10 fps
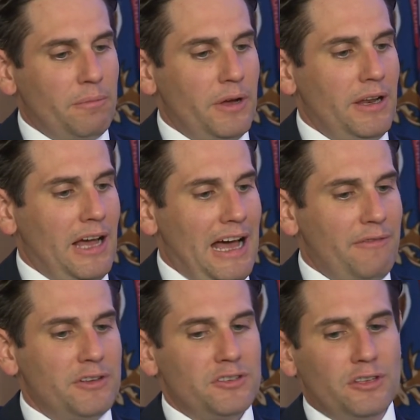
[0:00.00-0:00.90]
but
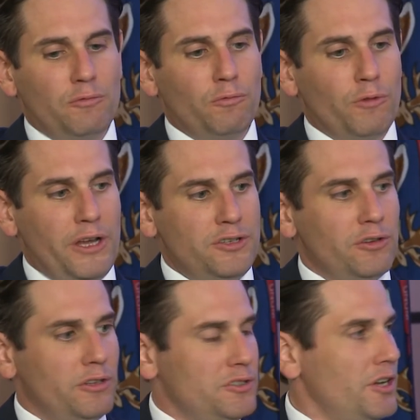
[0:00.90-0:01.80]
obviously
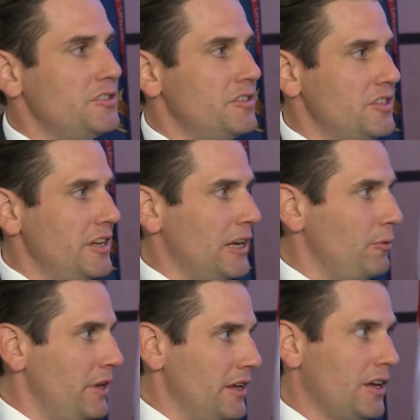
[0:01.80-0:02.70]
racial injustice and
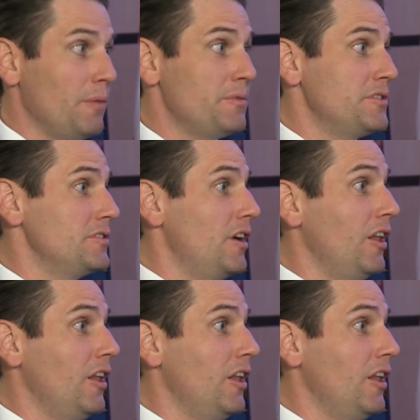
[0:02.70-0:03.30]
equity encompasses